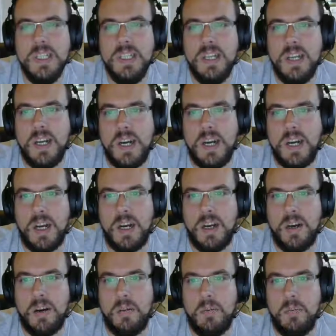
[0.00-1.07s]

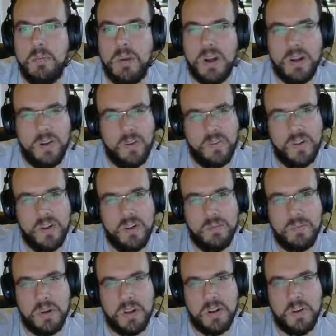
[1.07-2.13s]
But
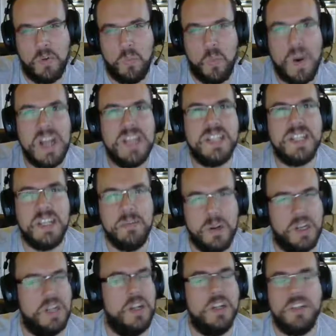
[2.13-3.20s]
not wasting
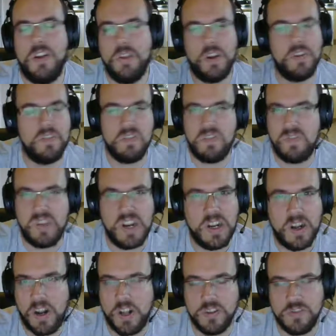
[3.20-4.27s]
money. Like, don't go for a
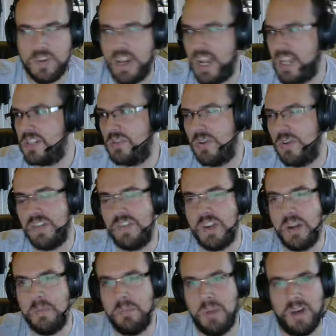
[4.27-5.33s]
3900X or anything
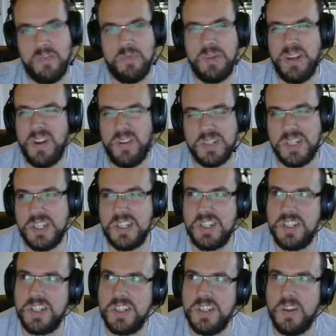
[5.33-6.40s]
above because it's
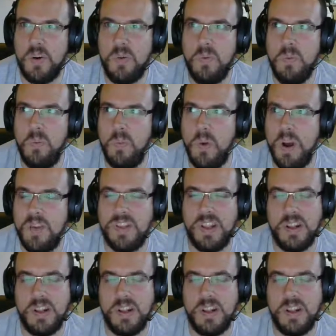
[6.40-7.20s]
just not worth it.